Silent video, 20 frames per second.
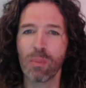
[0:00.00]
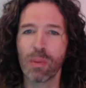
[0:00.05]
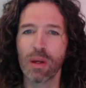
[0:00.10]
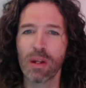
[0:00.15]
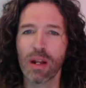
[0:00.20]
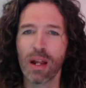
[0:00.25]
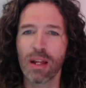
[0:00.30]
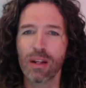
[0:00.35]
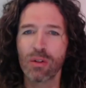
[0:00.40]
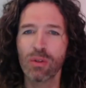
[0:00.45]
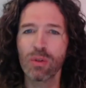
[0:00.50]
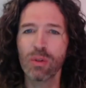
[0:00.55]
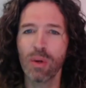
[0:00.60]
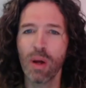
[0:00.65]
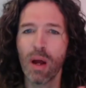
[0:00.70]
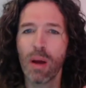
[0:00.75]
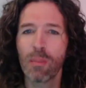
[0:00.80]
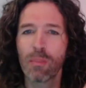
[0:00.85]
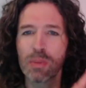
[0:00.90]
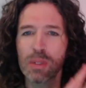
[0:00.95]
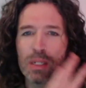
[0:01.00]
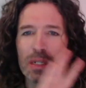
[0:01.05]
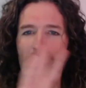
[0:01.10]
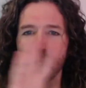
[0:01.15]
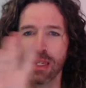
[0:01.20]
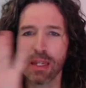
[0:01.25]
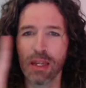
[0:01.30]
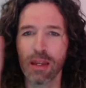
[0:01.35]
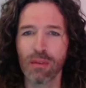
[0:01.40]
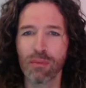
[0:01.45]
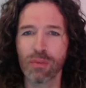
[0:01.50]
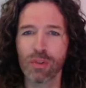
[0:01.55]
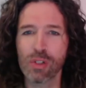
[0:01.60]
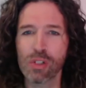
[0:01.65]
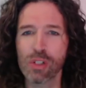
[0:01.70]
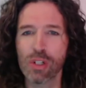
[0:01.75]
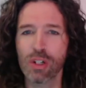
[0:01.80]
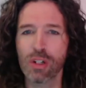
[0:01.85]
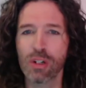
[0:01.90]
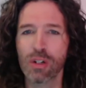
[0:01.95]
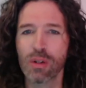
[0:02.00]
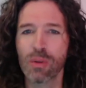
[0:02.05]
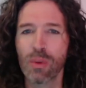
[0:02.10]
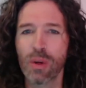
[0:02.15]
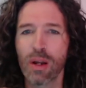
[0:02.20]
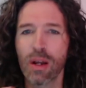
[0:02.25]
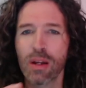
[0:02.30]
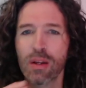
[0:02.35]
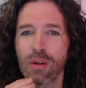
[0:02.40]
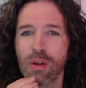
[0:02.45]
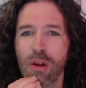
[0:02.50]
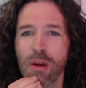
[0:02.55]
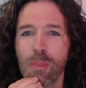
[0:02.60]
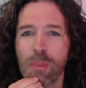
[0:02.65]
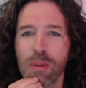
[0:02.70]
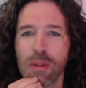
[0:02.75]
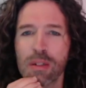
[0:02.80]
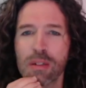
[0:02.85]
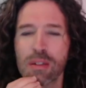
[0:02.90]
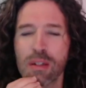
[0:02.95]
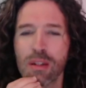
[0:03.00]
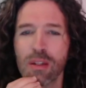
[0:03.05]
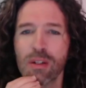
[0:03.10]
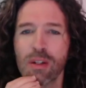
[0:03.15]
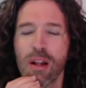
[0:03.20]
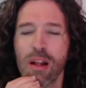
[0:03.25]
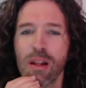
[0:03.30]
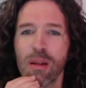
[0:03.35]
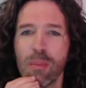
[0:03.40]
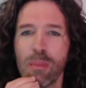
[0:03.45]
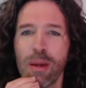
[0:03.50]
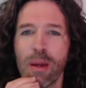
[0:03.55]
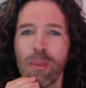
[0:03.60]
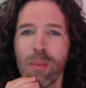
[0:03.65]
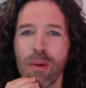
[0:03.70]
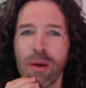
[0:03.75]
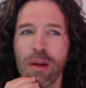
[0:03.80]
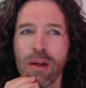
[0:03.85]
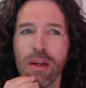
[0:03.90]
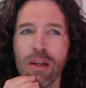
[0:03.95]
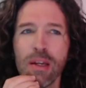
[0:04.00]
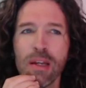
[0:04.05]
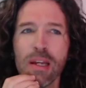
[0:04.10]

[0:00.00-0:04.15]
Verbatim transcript: but I grew up seeing it for sure, where I grew up in southern Alabama.